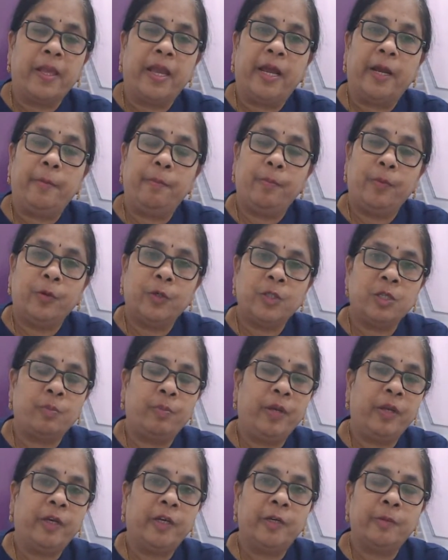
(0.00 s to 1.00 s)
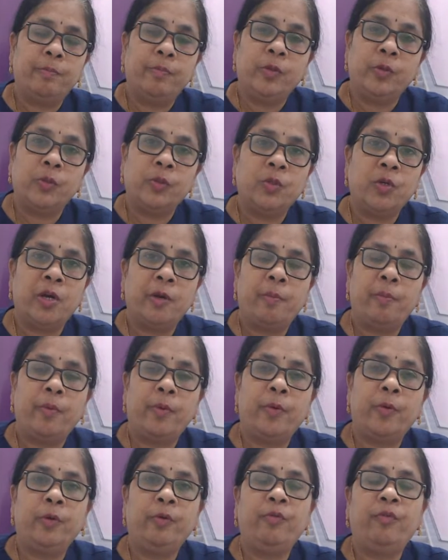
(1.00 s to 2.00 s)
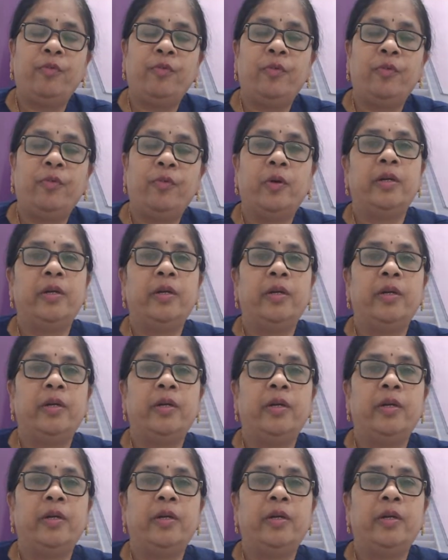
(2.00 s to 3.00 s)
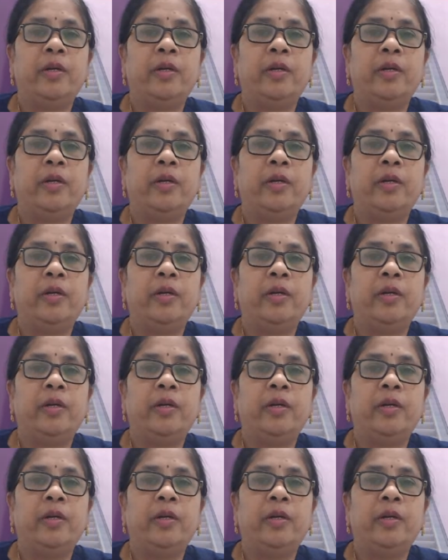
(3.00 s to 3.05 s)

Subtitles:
and post pickup, those who are prone for